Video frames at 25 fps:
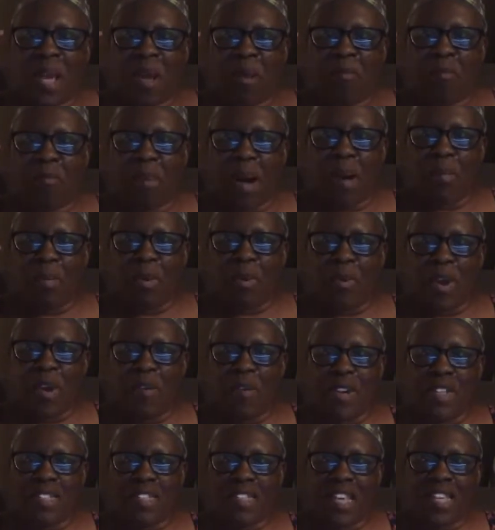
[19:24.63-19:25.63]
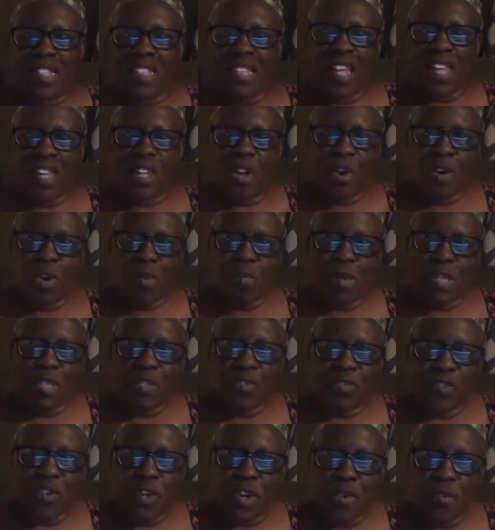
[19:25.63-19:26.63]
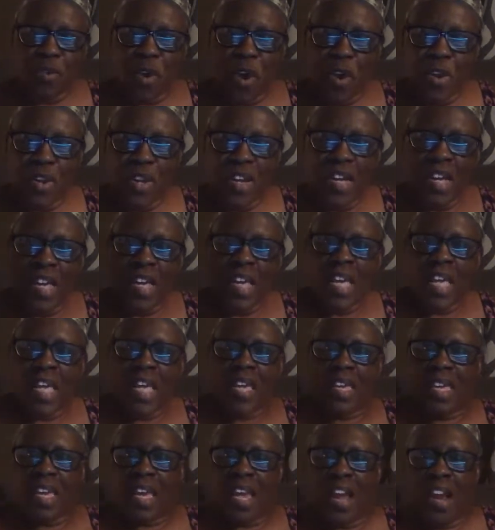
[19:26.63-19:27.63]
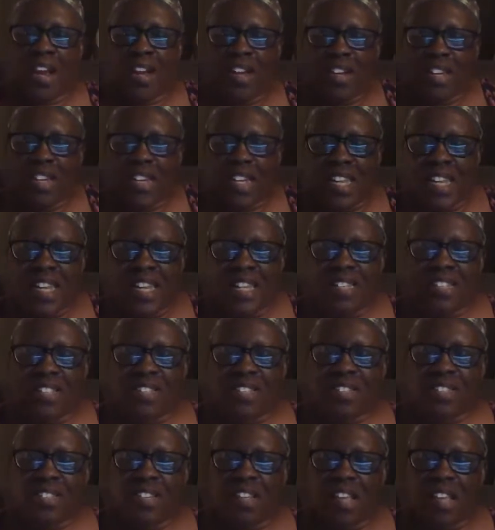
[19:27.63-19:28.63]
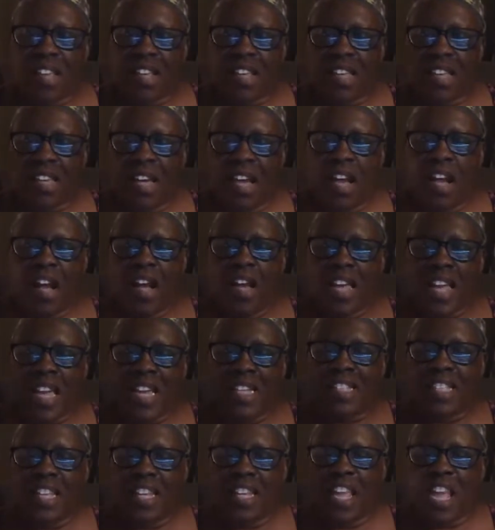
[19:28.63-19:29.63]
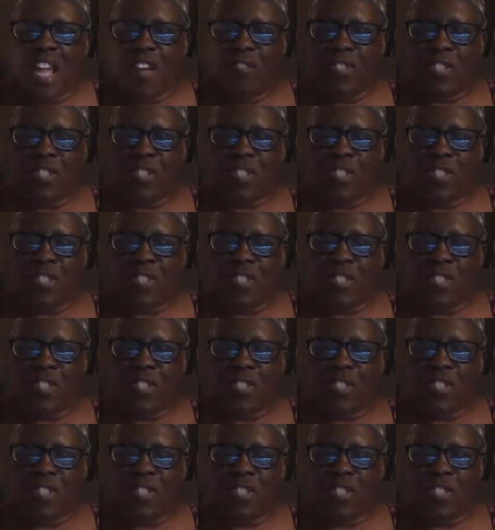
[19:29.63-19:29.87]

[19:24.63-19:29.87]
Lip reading: Mama Ray Ray says hello to Miss Full Roller. Carolyn Eat to Live